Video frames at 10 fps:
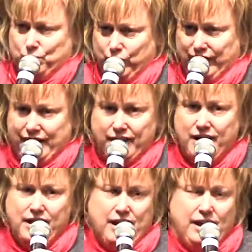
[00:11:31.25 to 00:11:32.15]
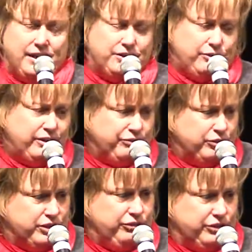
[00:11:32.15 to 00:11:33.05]
working in 3 or
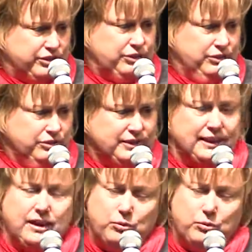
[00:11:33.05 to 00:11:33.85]
4 different schools,